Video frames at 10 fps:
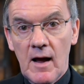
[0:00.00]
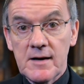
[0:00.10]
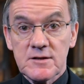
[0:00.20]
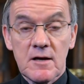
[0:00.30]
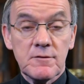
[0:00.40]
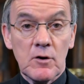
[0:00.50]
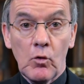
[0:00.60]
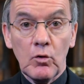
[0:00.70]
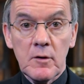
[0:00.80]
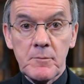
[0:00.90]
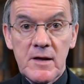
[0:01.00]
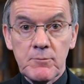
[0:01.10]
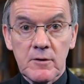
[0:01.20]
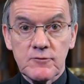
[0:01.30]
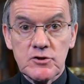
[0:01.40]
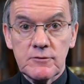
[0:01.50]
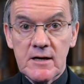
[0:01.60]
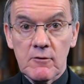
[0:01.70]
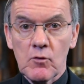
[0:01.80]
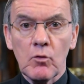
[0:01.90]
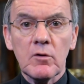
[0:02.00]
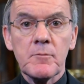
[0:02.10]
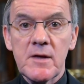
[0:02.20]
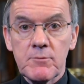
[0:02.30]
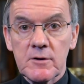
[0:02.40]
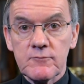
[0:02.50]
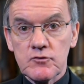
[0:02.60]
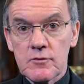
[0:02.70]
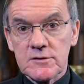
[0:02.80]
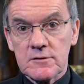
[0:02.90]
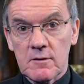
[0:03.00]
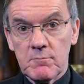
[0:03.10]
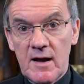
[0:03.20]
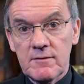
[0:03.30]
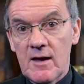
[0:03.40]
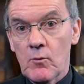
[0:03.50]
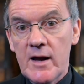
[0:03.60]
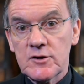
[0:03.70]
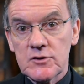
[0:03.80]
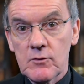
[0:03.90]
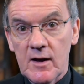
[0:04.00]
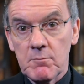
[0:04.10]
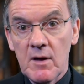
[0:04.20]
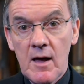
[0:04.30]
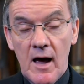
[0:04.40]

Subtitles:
And it said that all the people of Judea and all the people of Jerusalem made their way to him.